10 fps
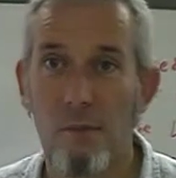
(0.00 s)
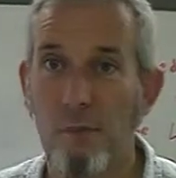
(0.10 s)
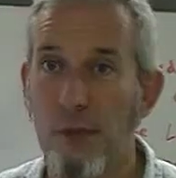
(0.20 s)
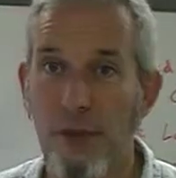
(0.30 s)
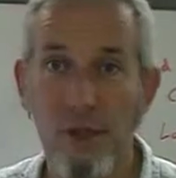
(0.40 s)

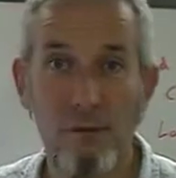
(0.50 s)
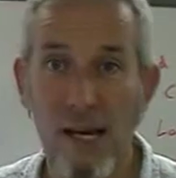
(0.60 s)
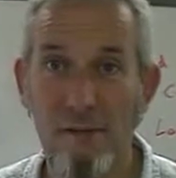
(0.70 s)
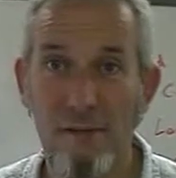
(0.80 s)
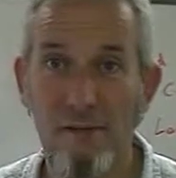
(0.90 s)
But you
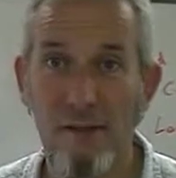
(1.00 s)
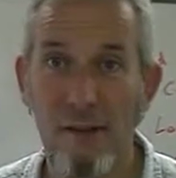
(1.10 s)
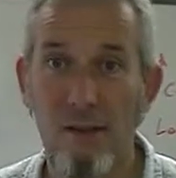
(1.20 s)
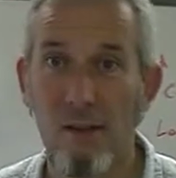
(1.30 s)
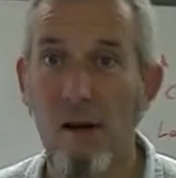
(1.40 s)
never
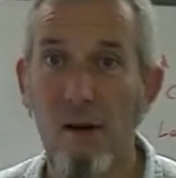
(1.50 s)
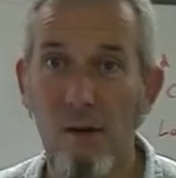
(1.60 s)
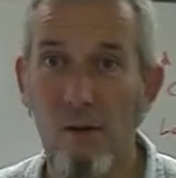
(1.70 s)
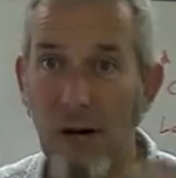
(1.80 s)
feel, oh,